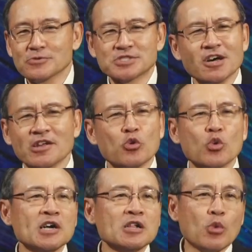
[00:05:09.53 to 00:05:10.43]
not a
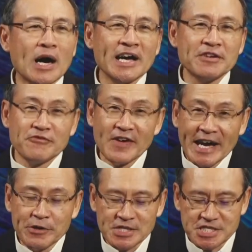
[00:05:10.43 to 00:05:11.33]
worldwide
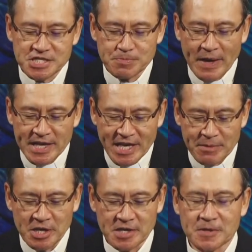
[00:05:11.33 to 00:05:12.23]
virus
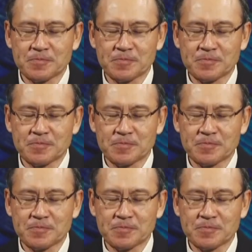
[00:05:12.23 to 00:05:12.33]
pandemic.